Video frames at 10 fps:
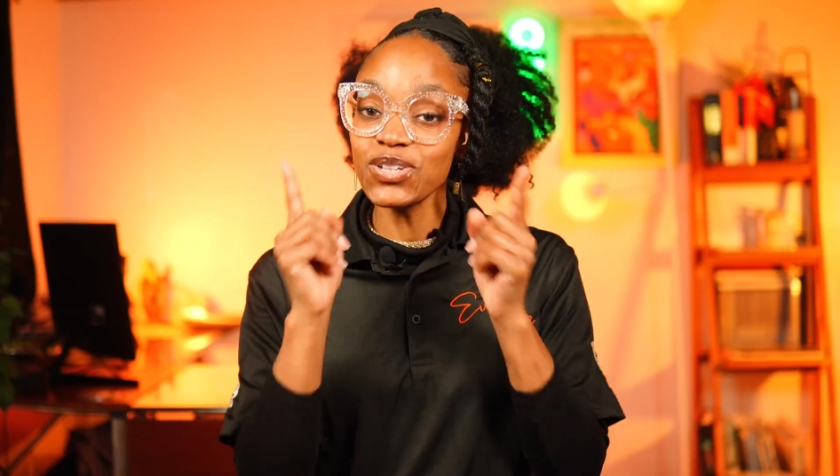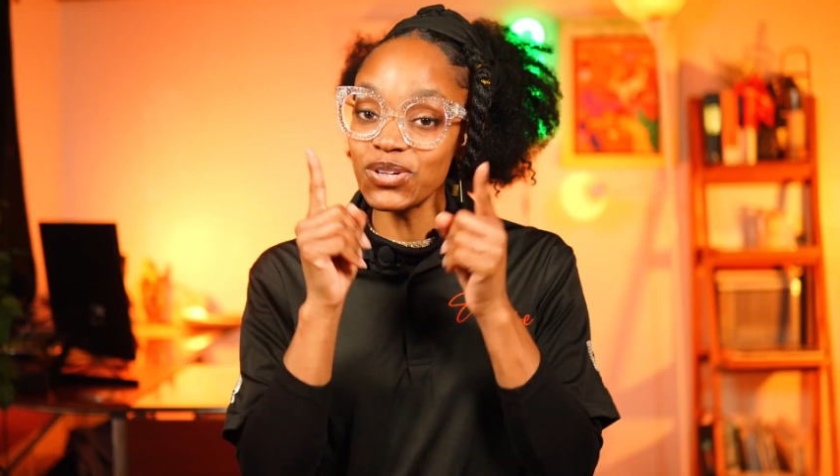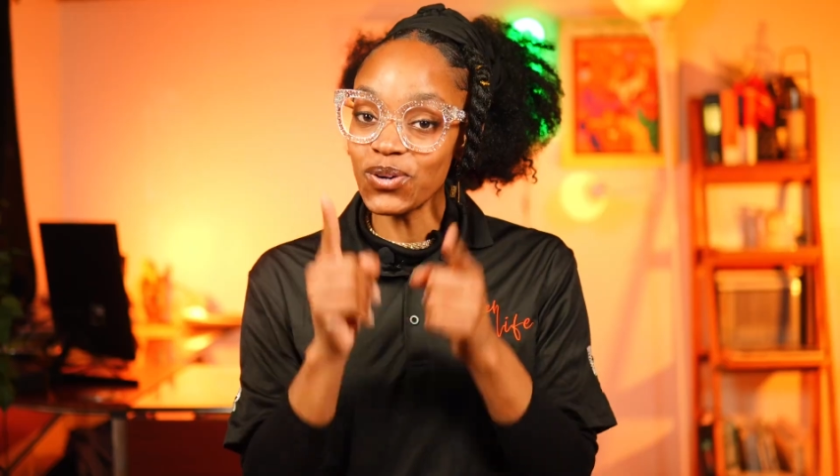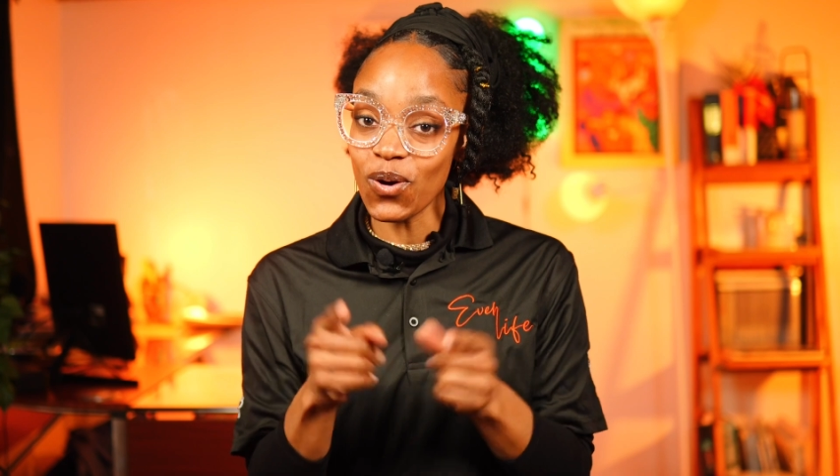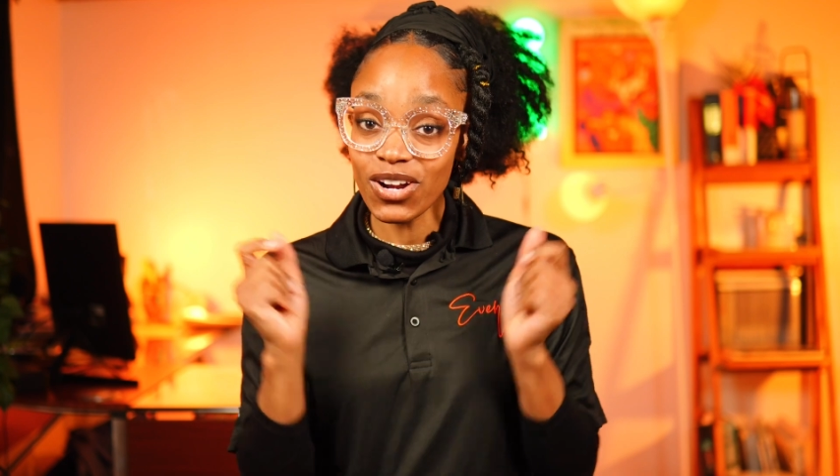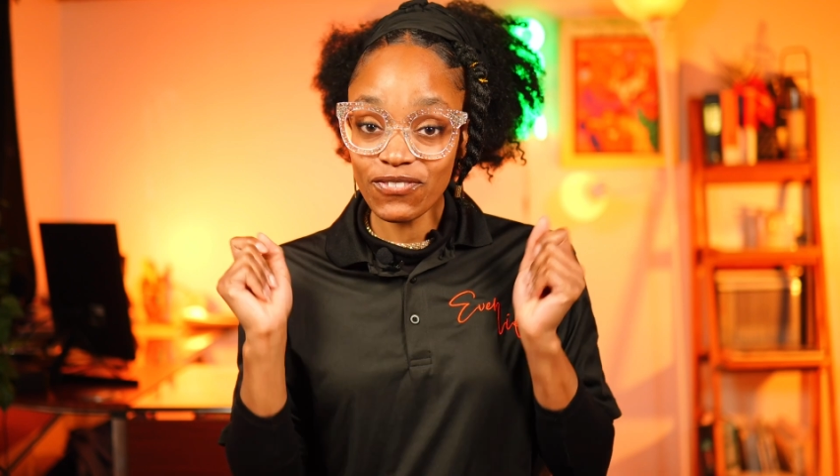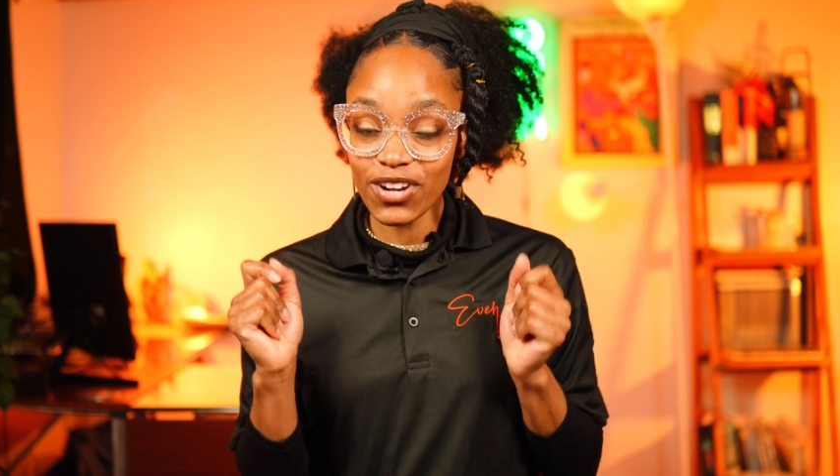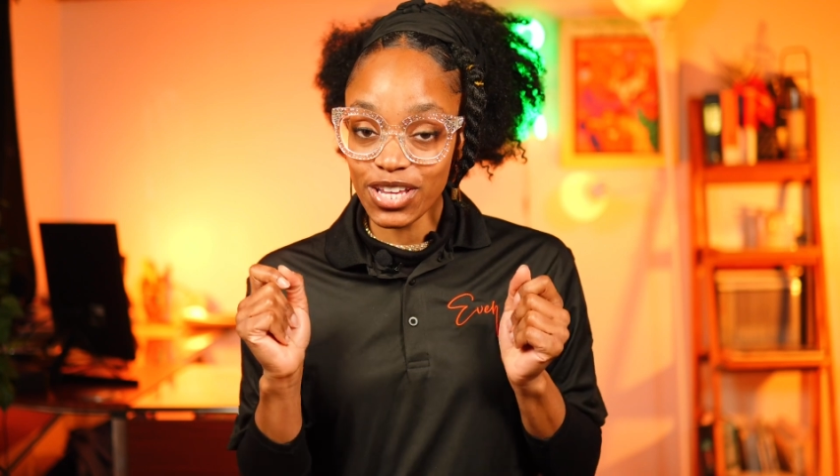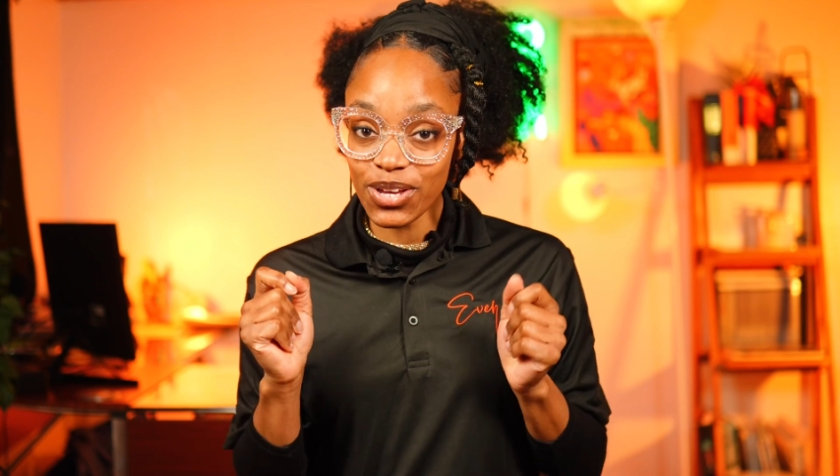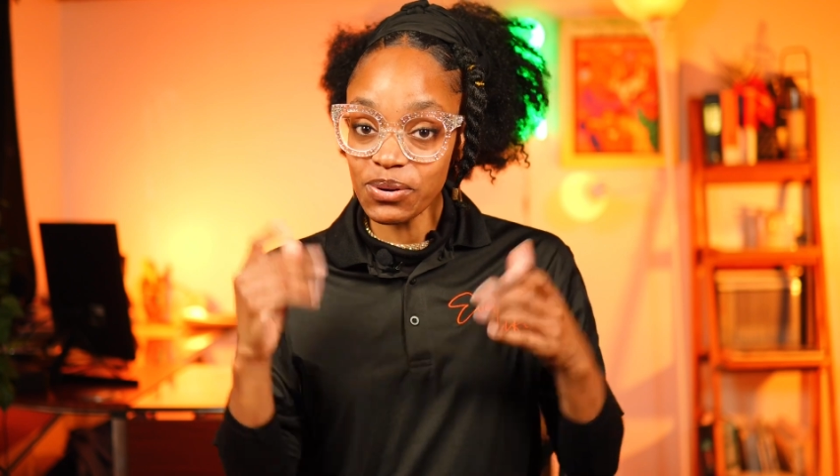So in order
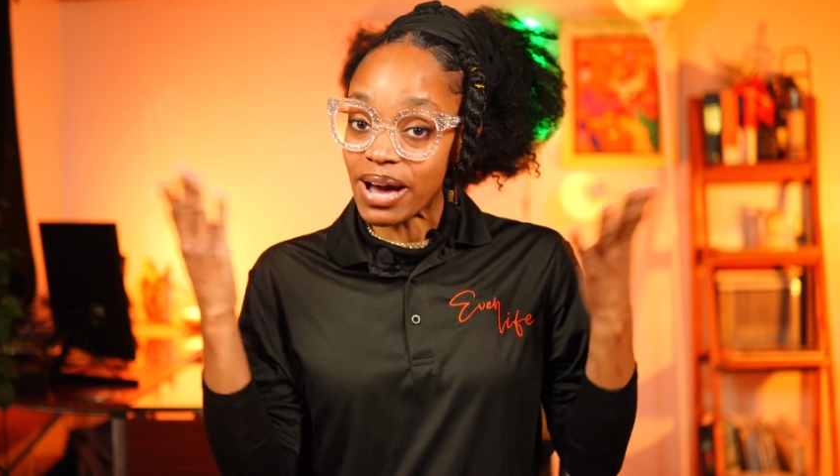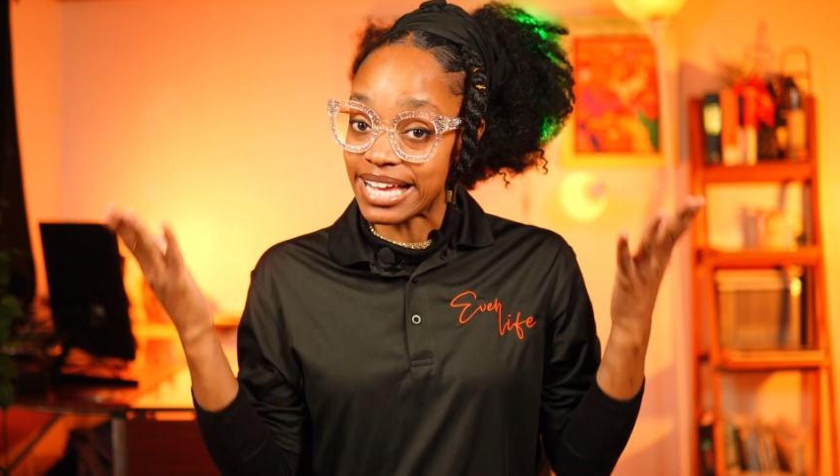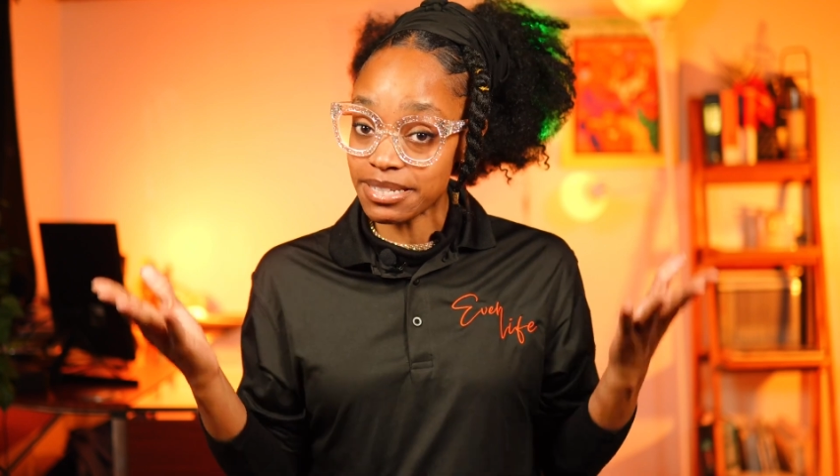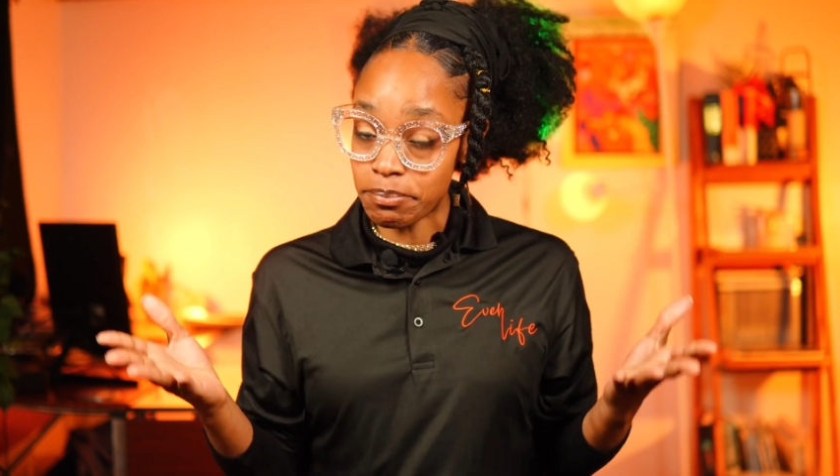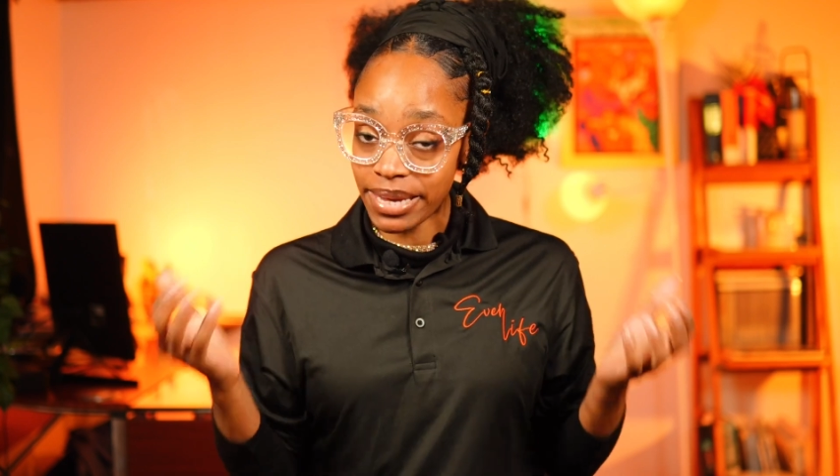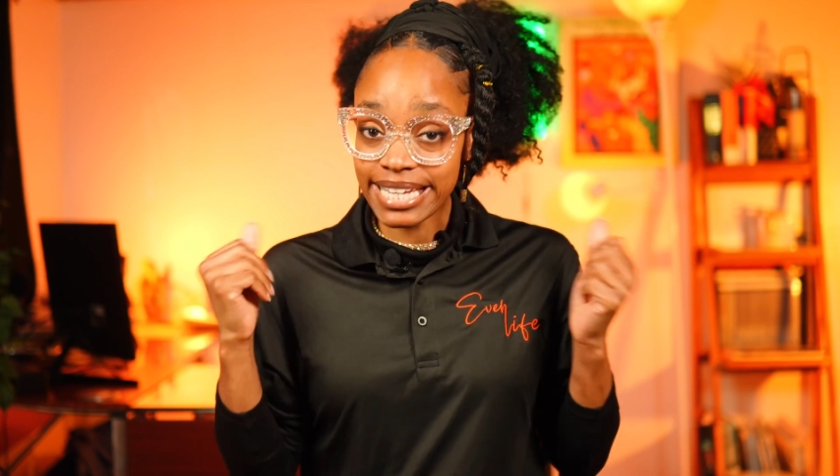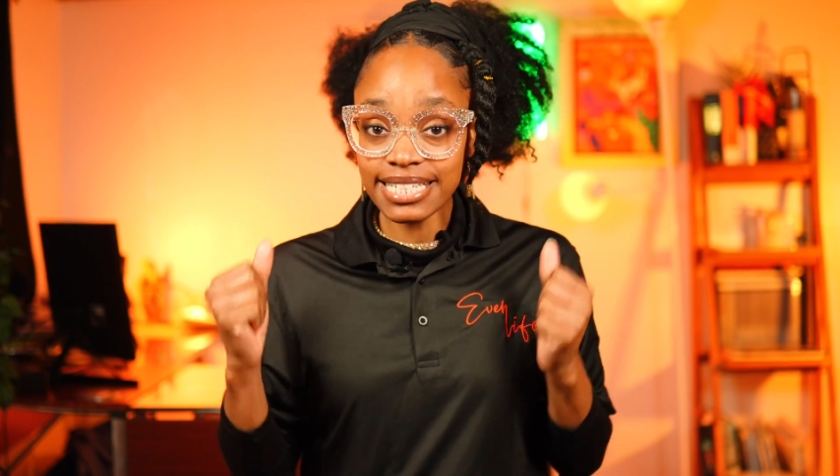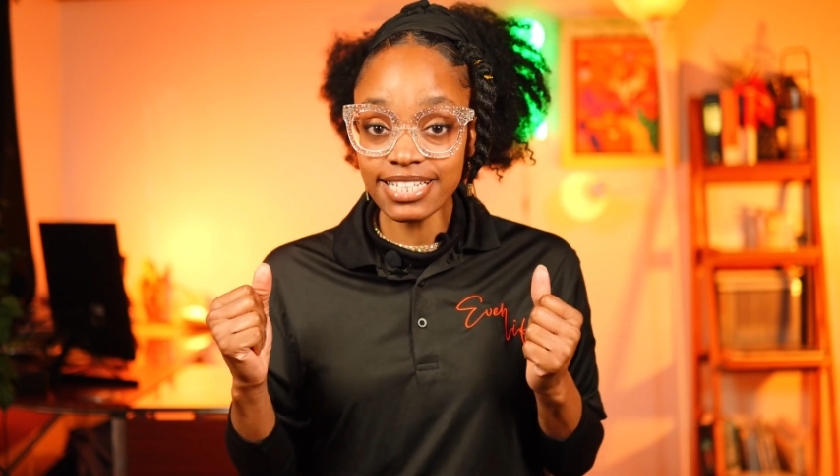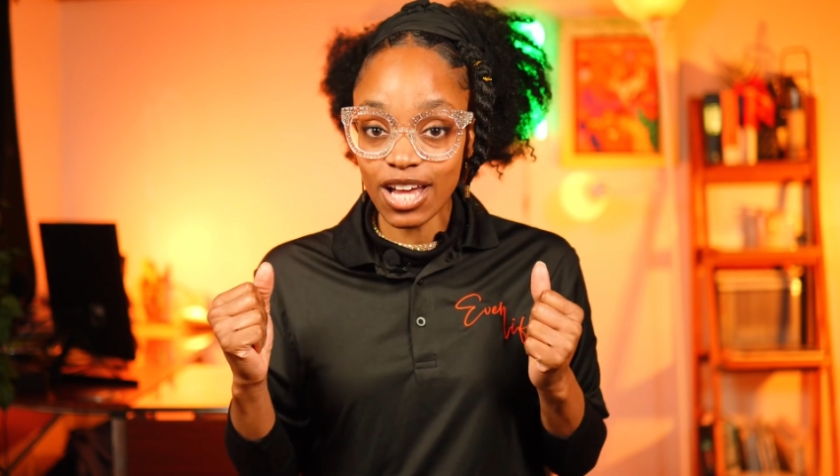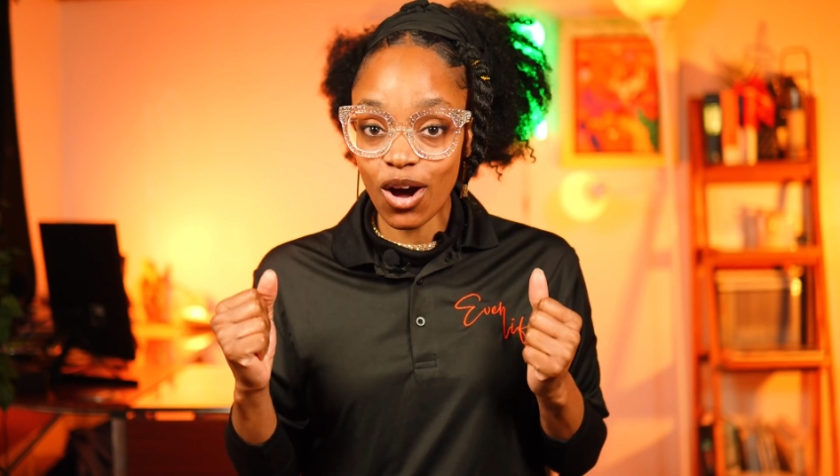for you as a
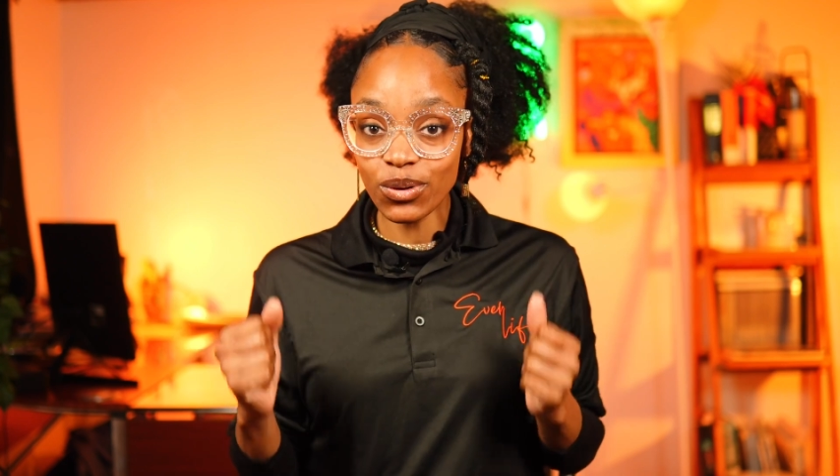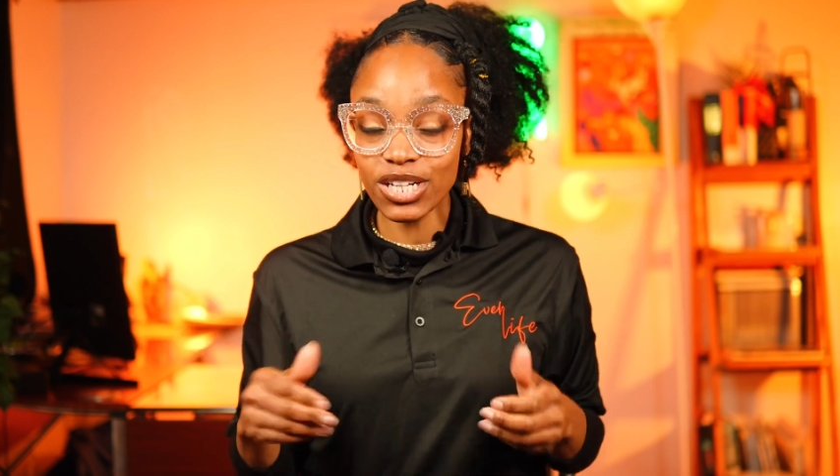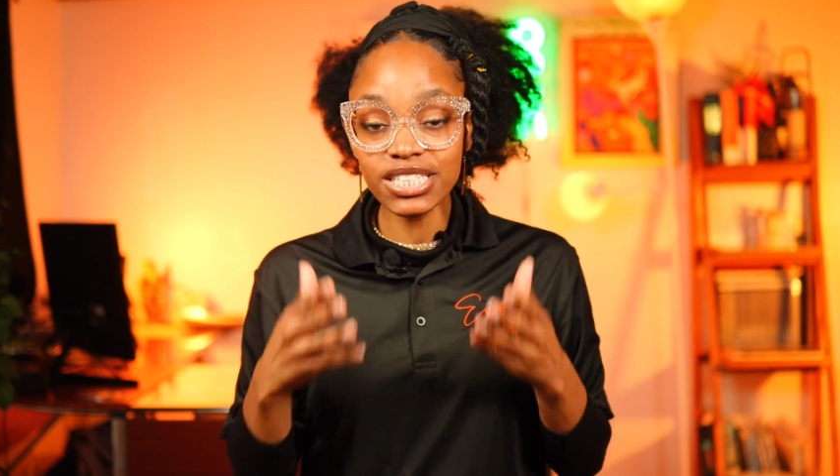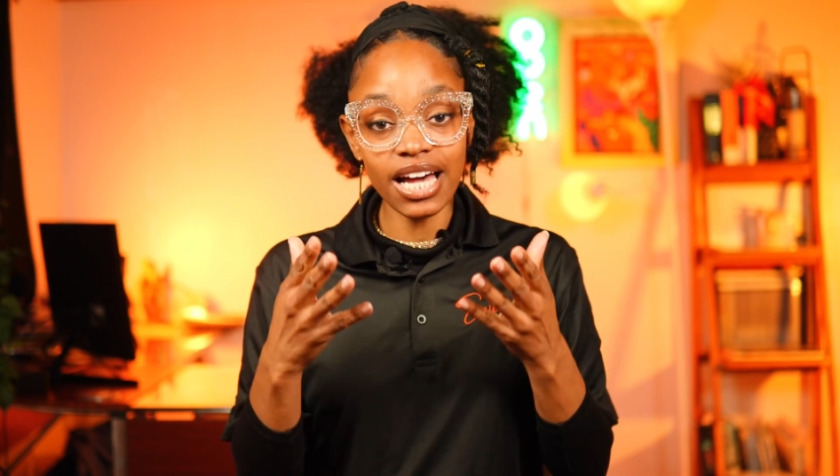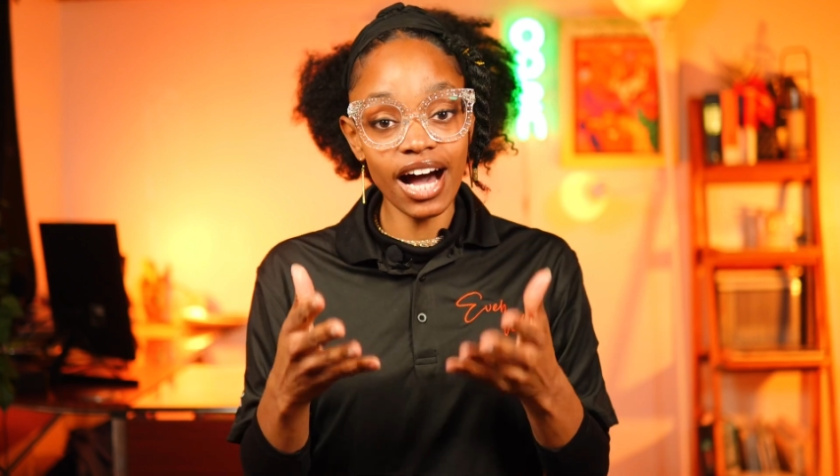business owner to